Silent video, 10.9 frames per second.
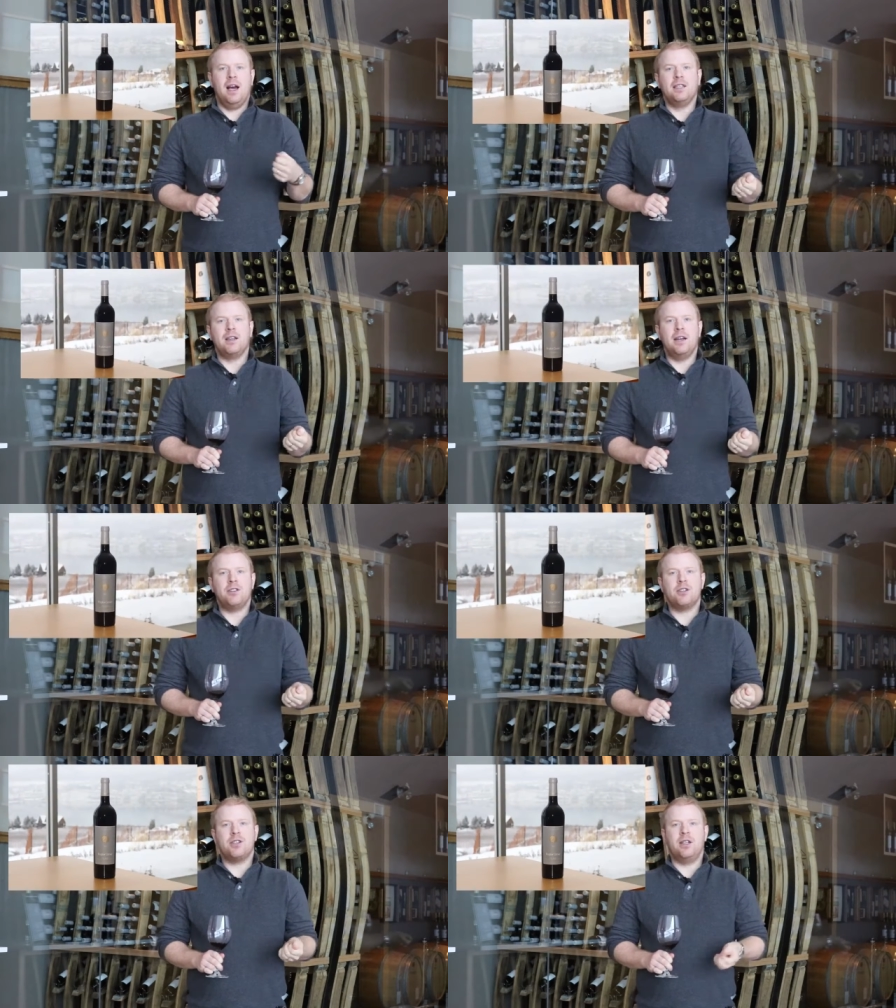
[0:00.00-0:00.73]
It's an
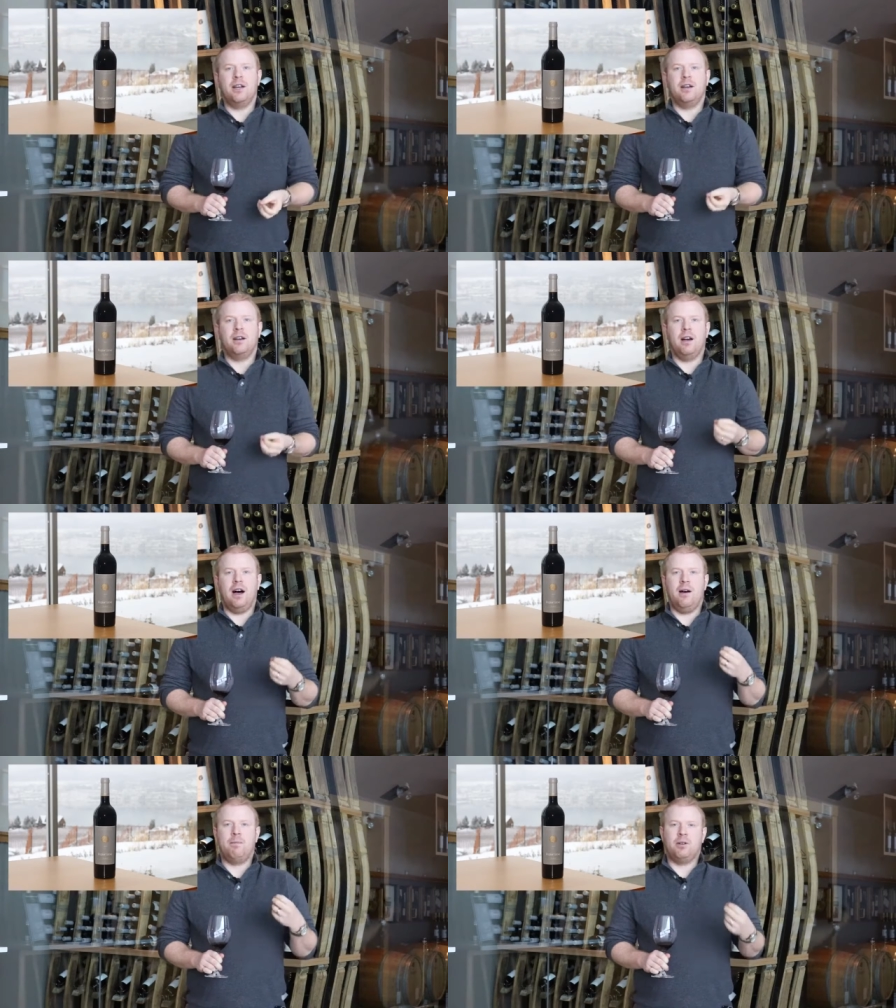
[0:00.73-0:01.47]
interesting
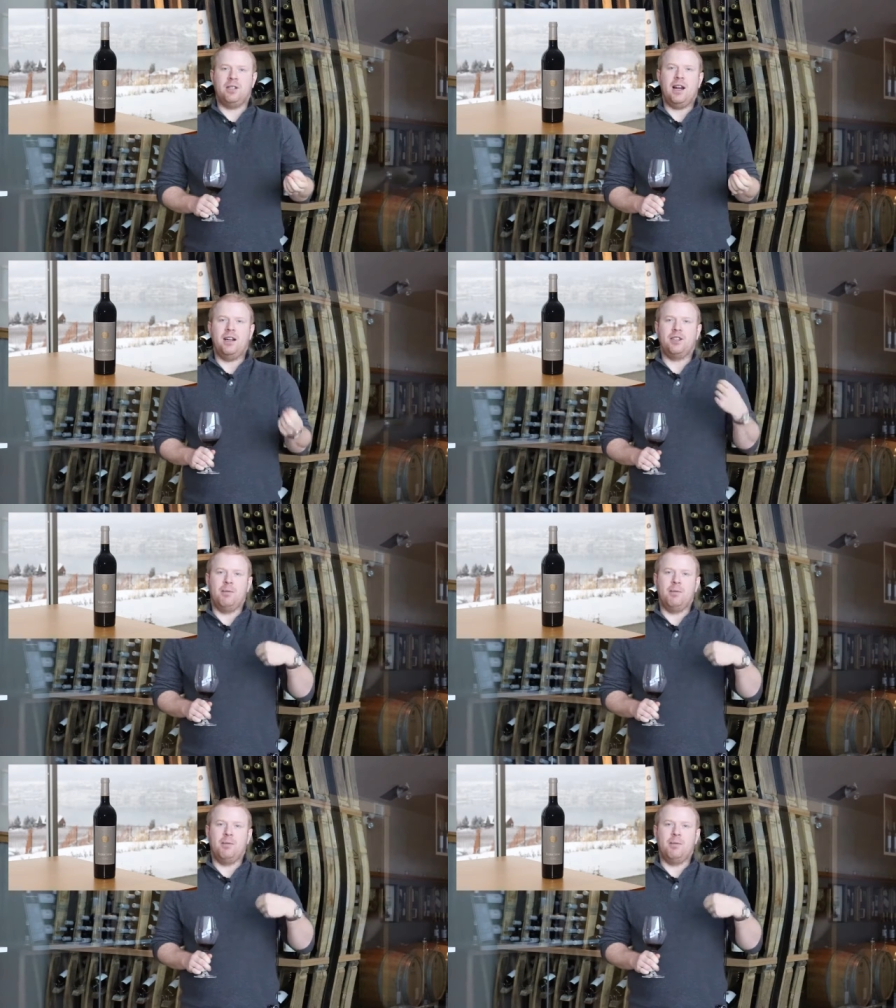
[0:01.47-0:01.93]
uh, percentage.